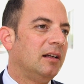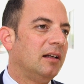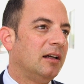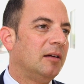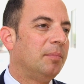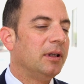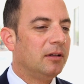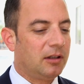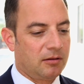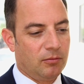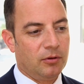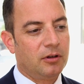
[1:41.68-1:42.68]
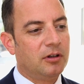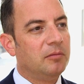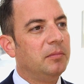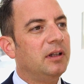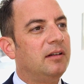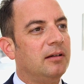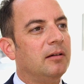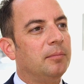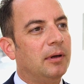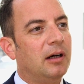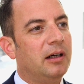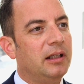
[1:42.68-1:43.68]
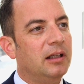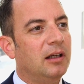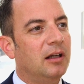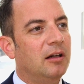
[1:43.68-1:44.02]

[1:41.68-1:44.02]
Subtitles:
But look, we're a good midterm party.